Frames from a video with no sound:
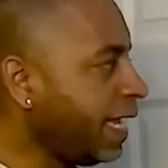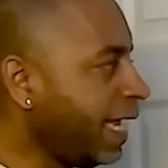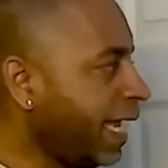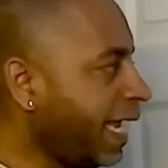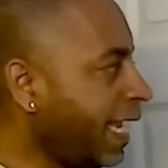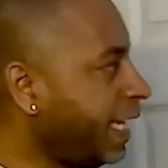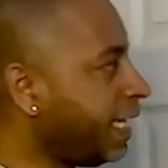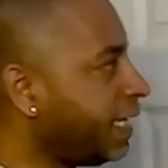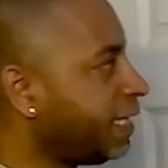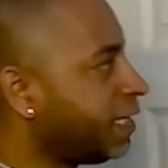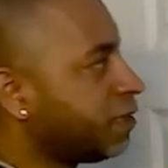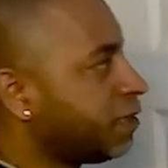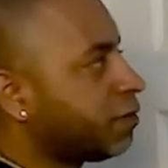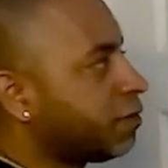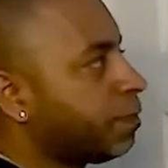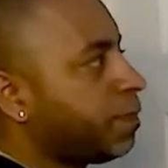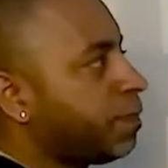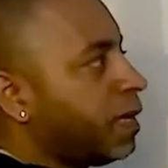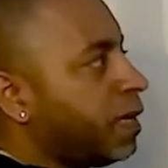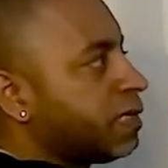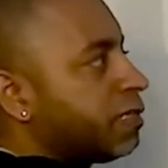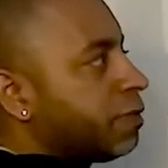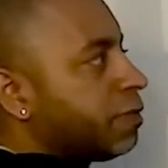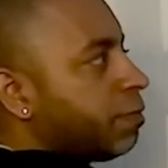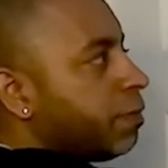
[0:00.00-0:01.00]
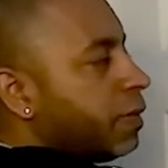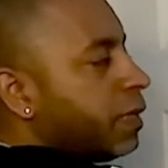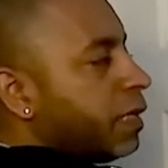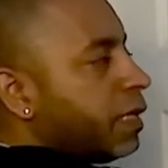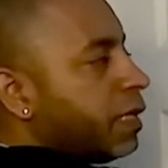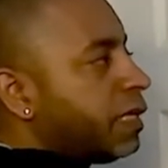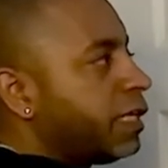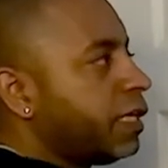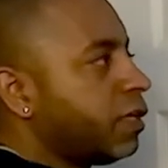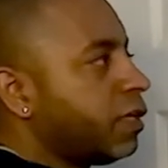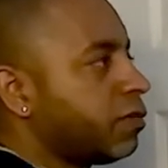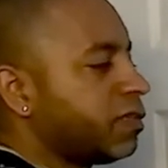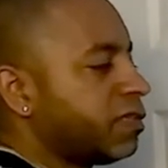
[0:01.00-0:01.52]
Hey, there's a
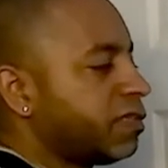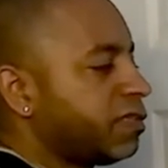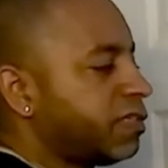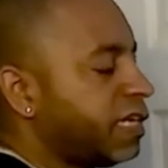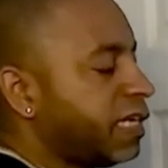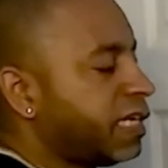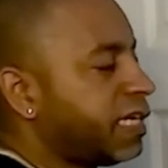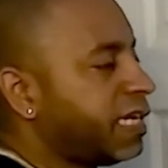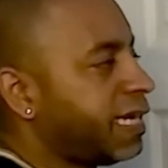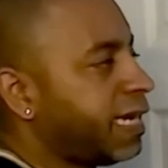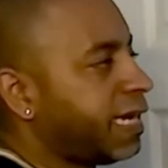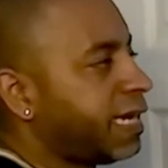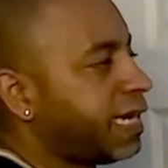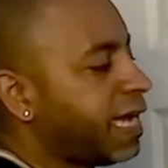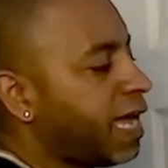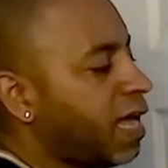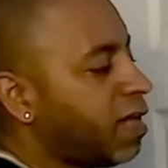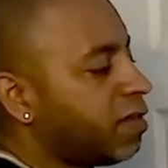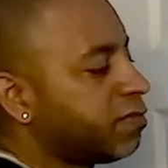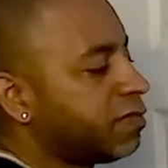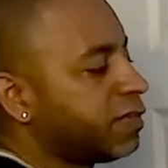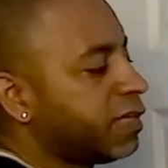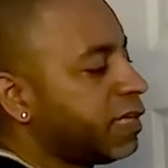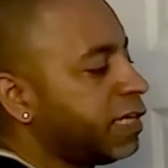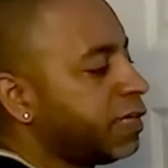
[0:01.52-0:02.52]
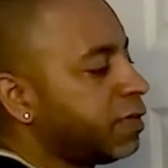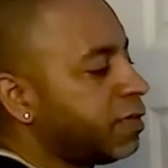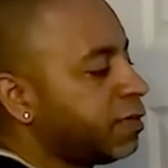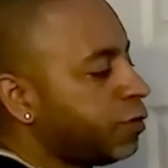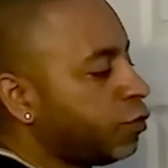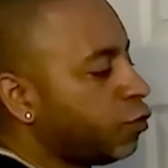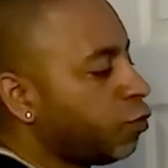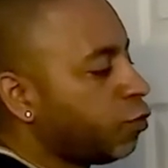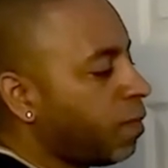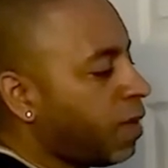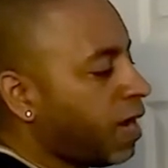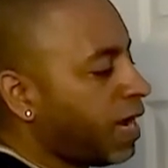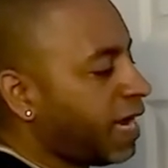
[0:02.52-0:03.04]
possibility on the second account that you
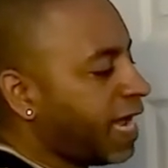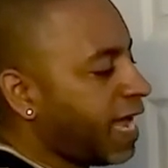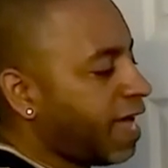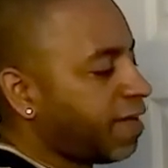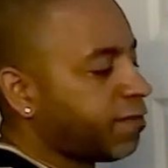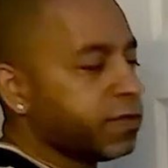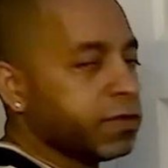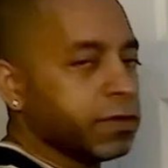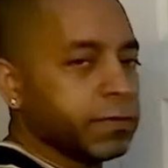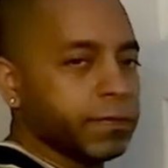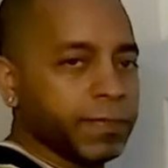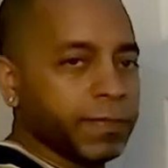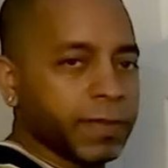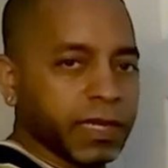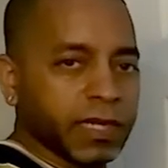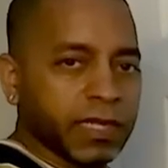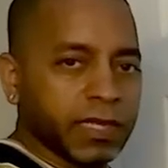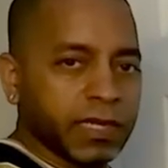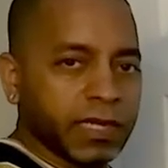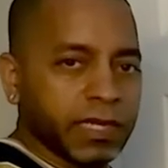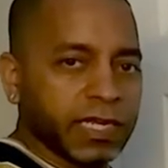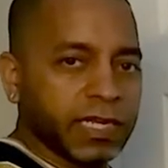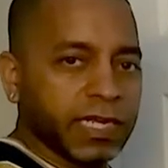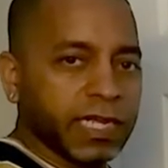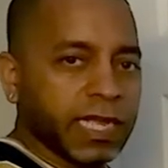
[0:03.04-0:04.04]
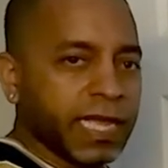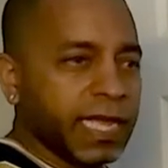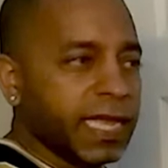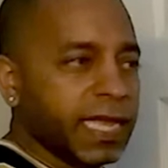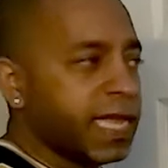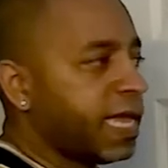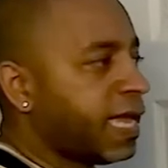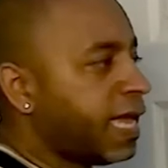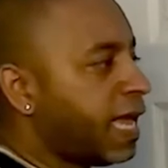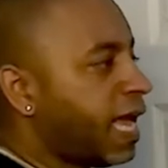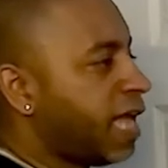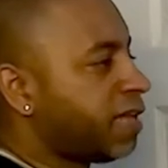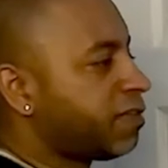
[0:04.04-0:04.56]
might have the ability
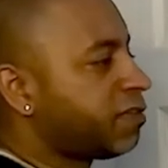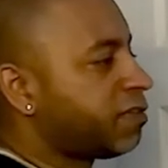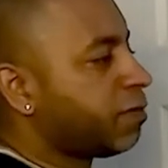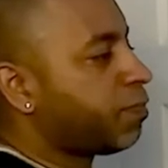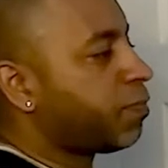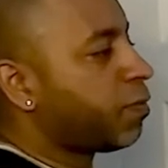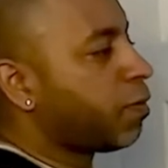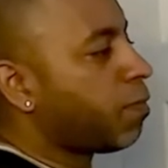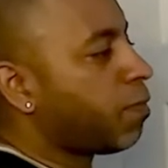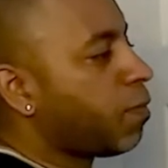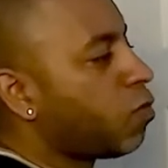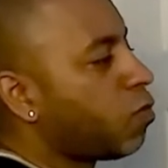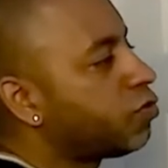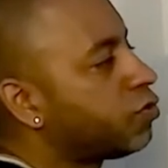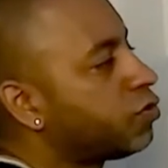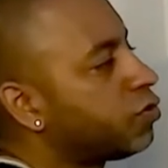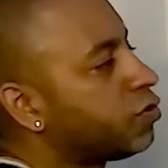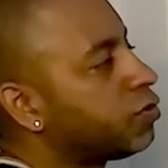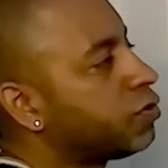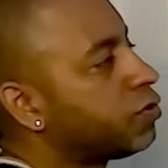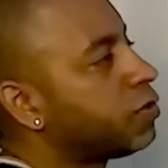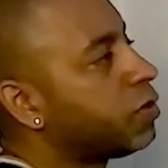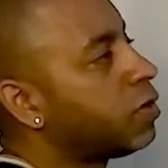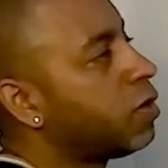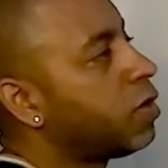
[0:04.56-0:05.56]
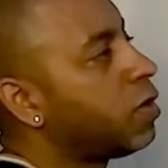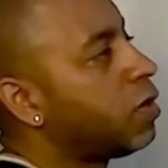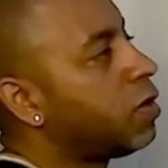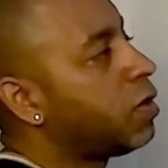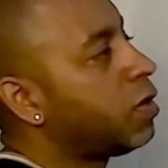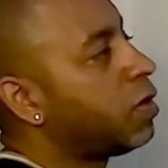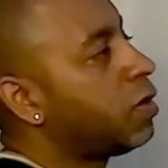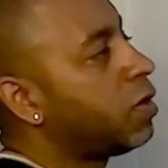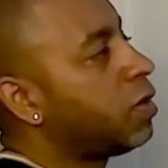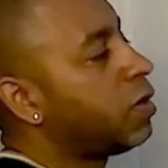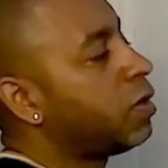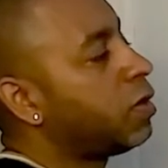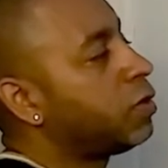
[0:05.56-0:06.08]
as a promotion
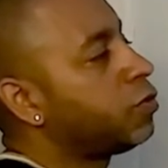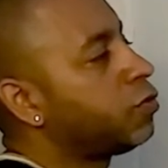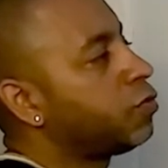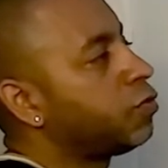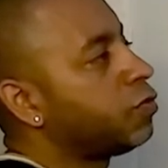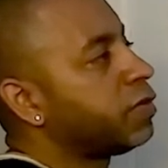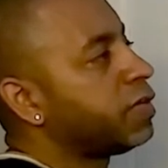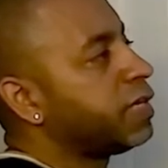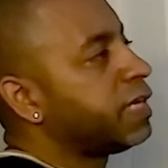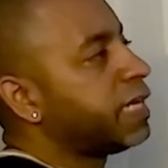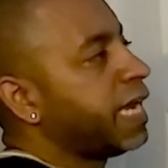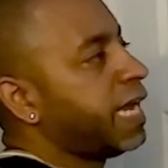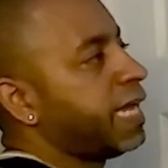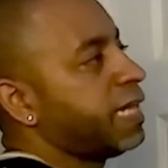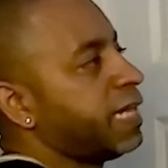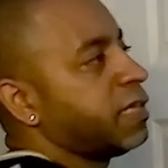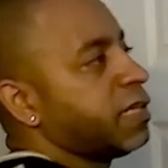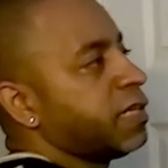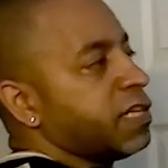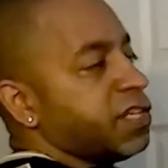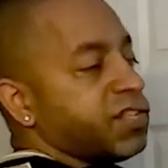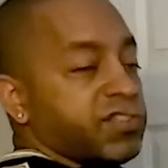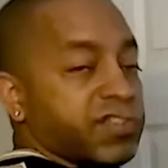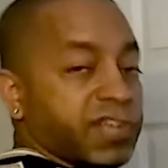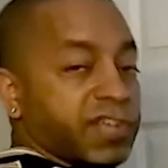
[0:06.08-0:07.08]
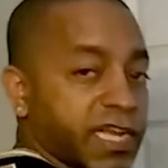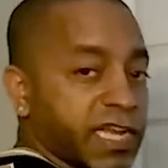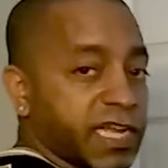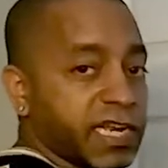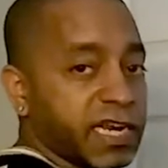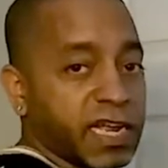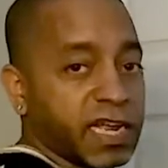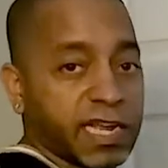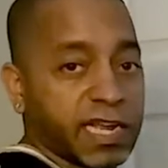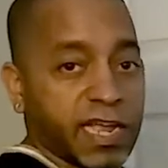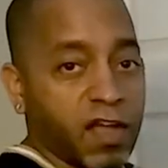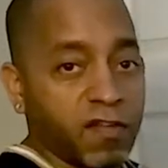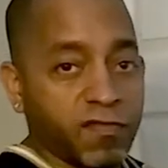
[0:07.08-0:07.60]
to get the
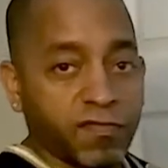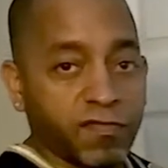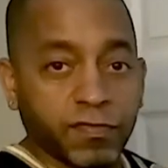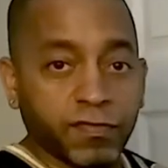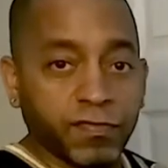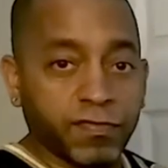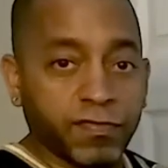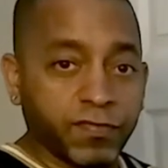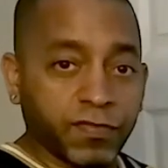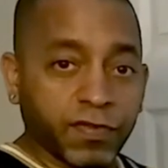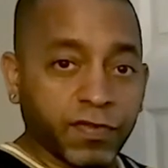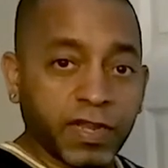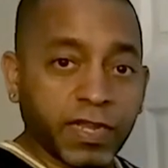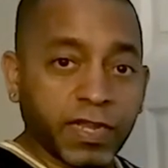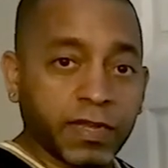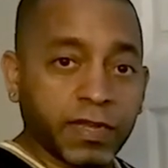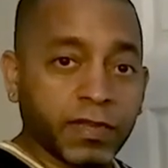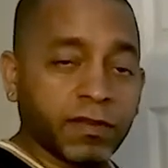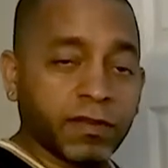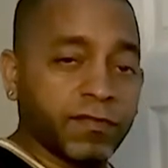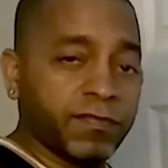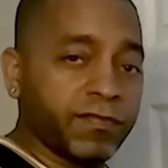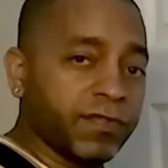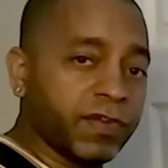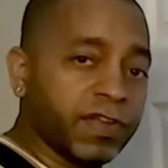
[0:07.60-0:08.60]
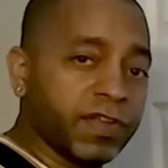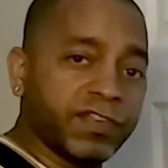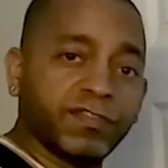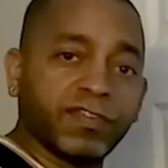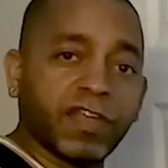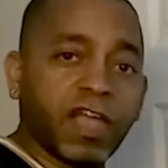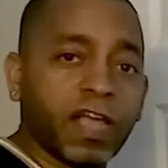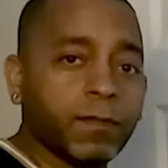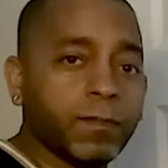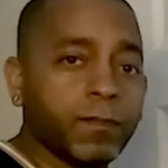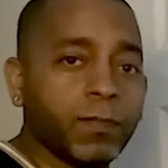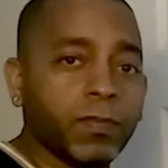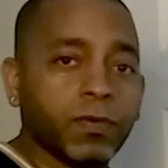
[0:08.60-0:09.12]
checking account for free, free
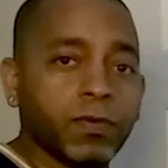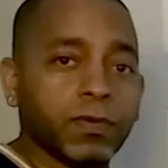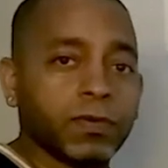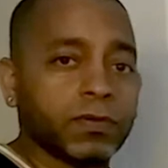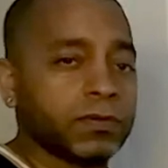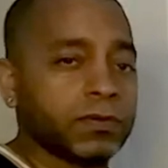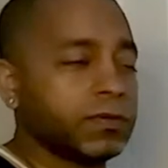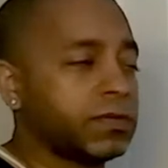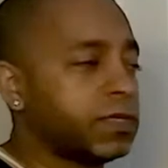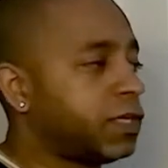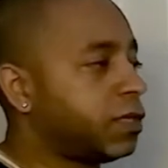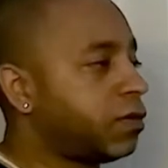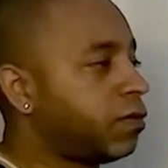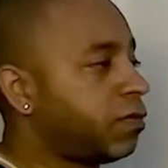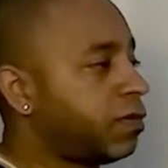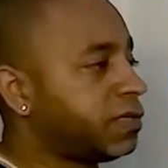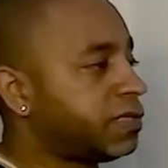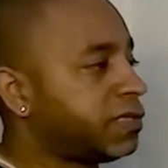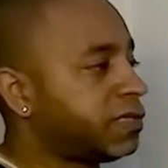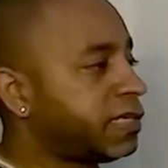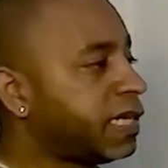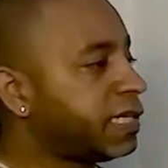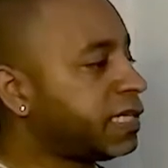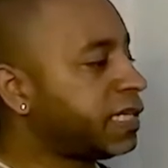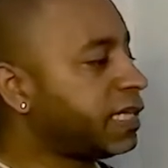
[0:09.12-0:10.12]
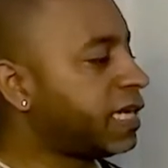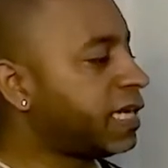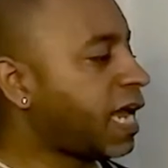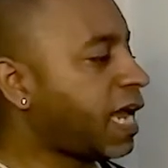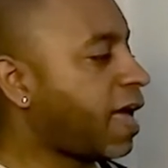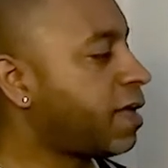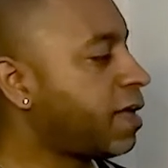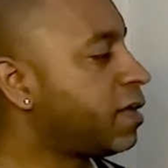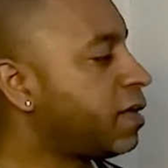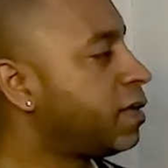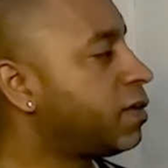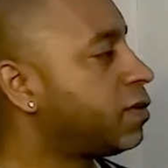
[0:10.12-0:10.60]
checkbook, you know, et cetera.